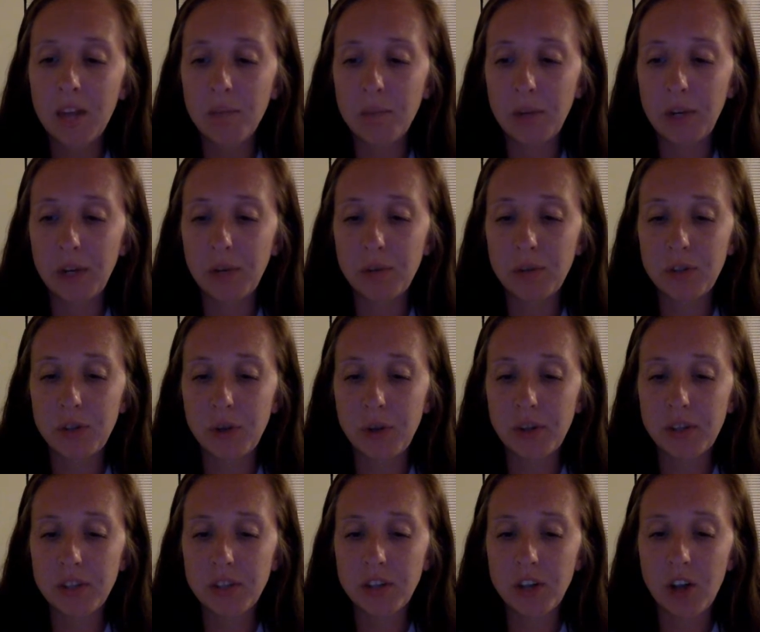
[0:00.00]
Buddy was
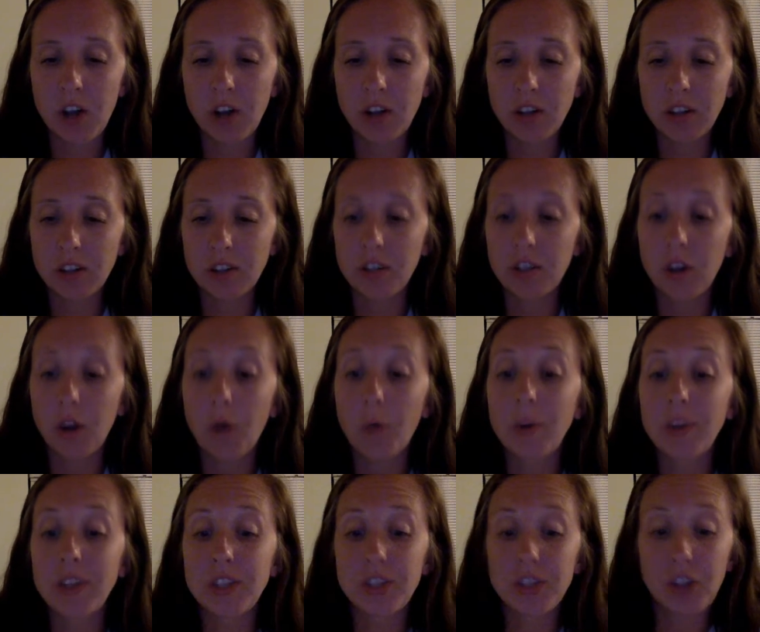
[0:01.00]
always
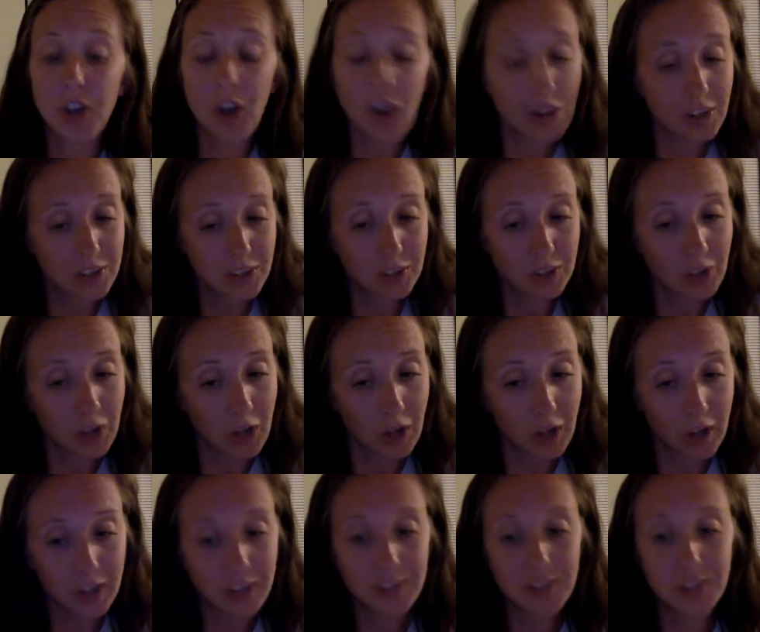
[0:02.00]
talked a
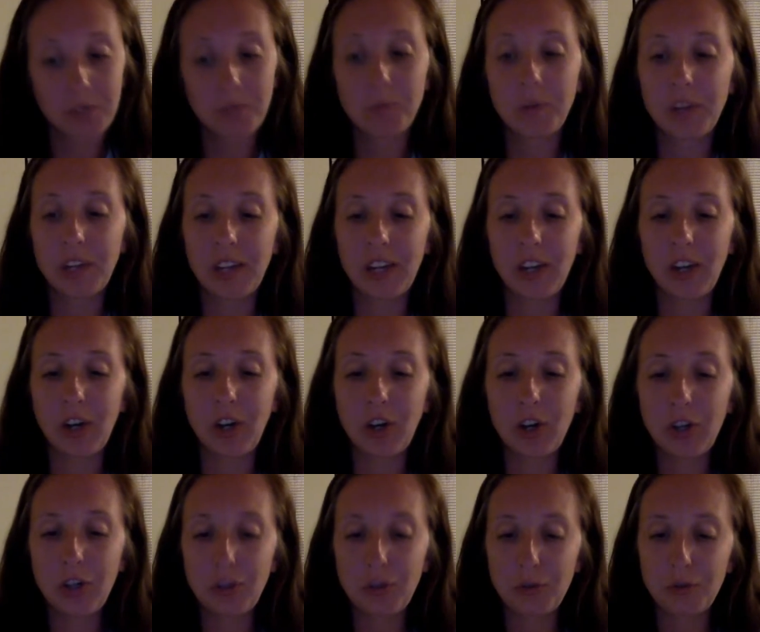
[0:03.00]
lot when he
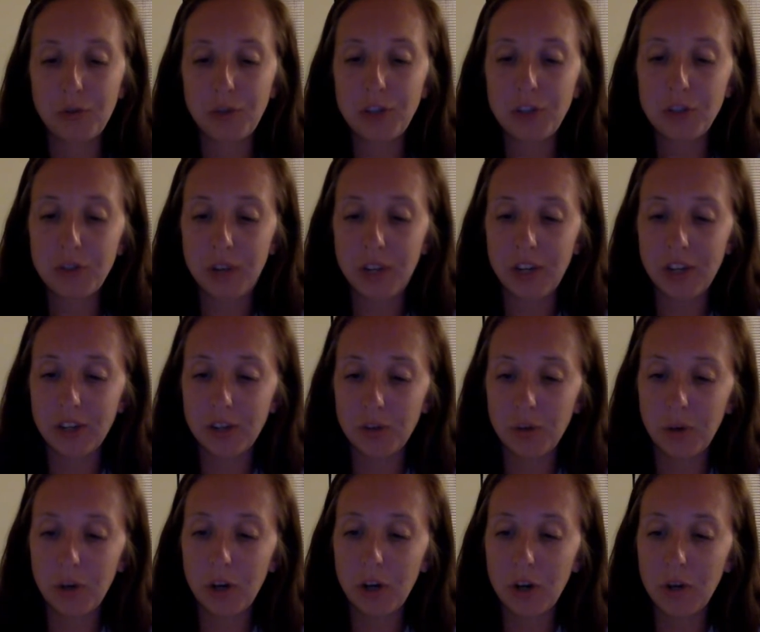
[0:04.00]
heard the refrigerator
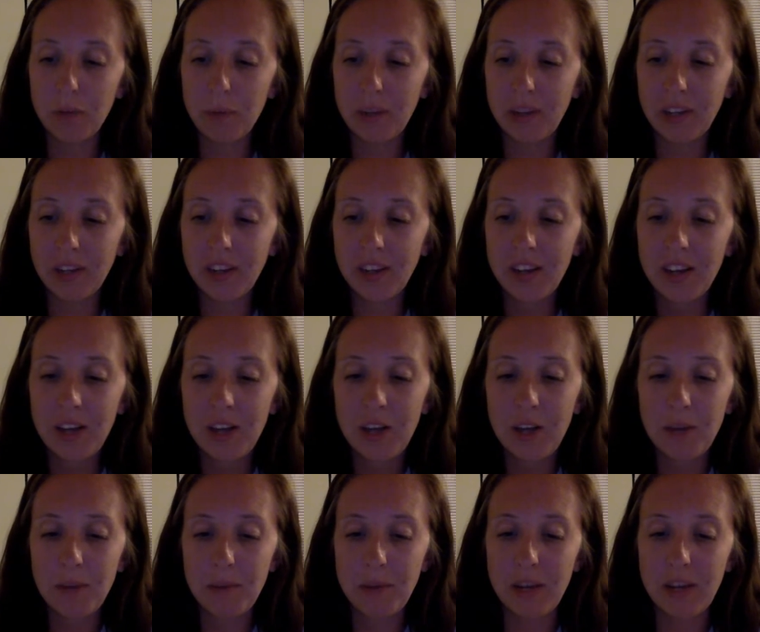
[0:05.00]
door open
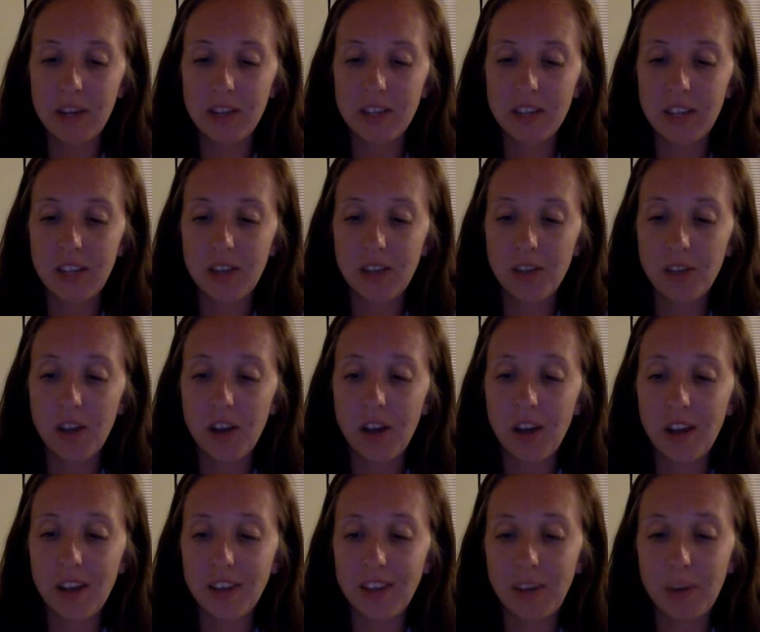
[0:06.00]
because he
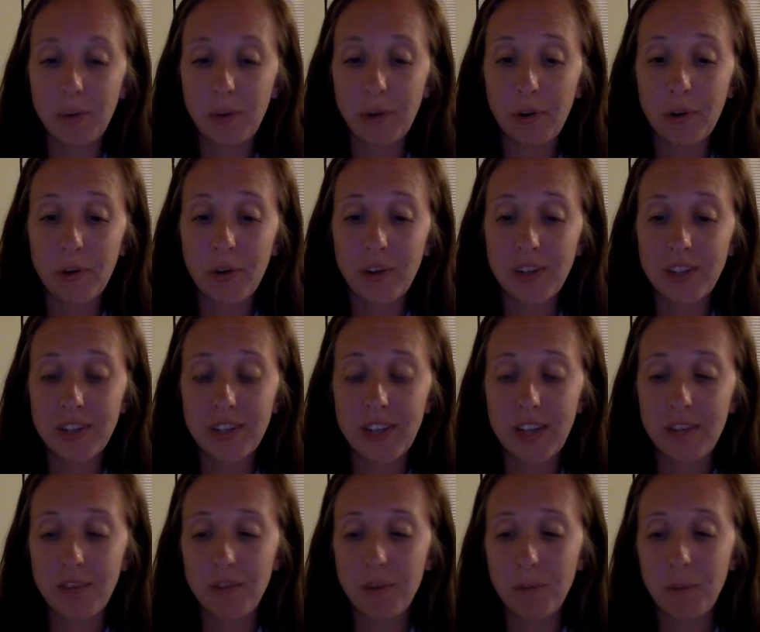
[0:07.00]
thought that we were going to
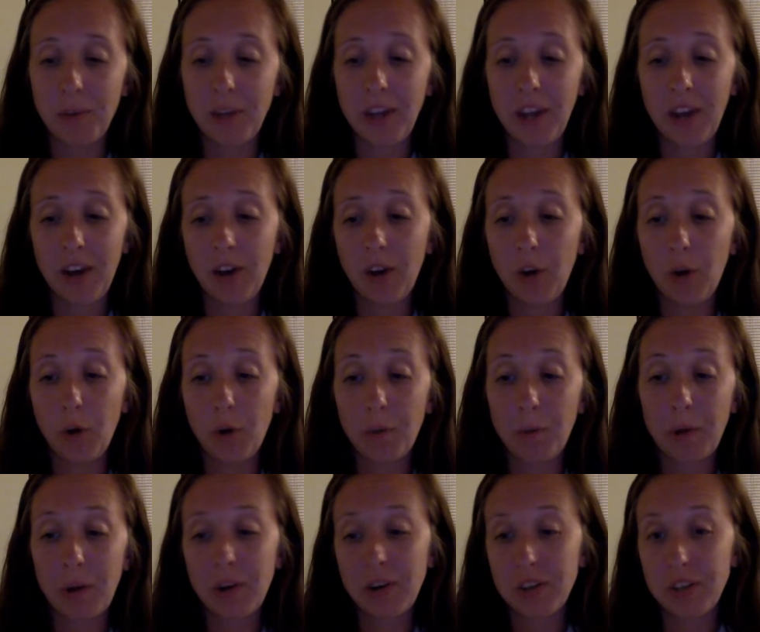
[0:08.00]
give him a carrot or
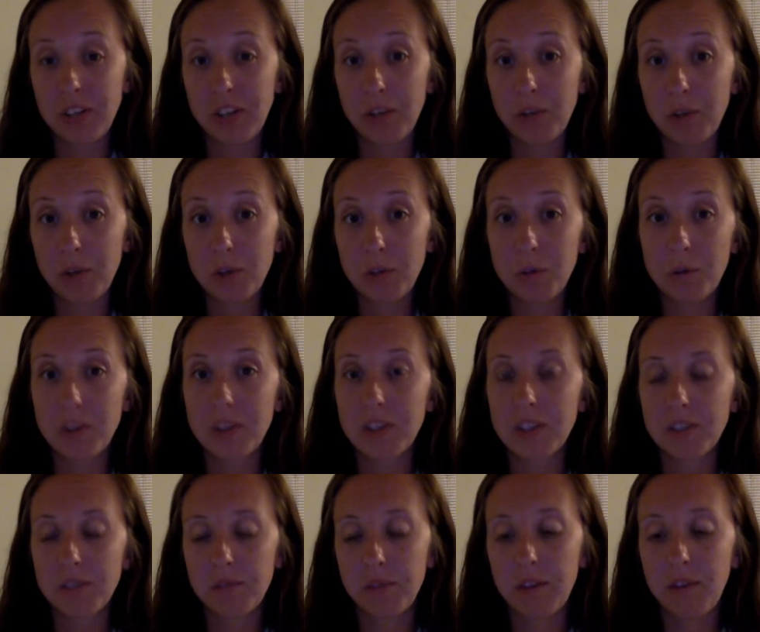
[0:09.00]
parsley, which was
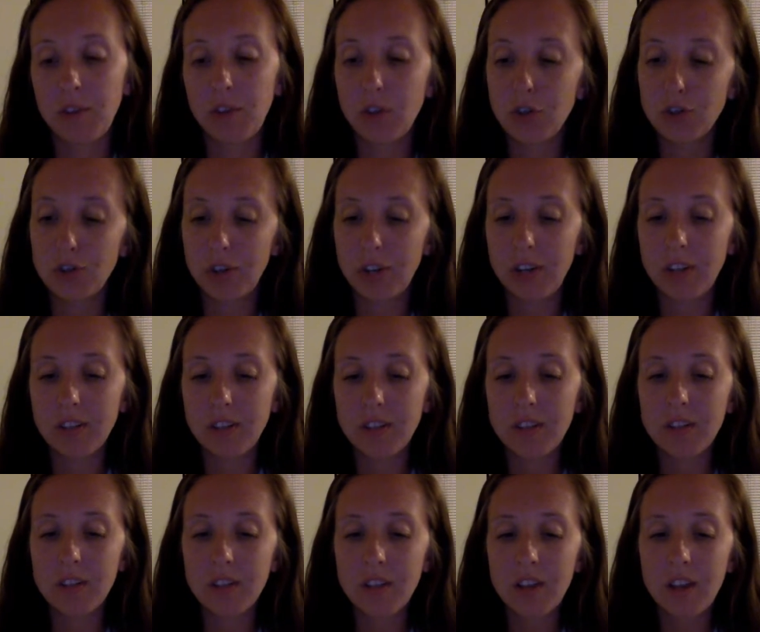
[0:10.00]
his favorite
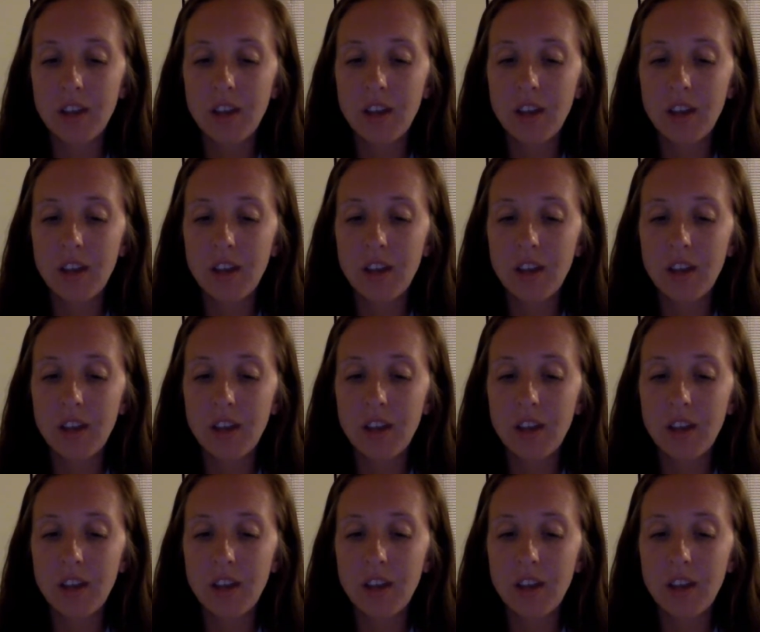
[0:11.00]
treats.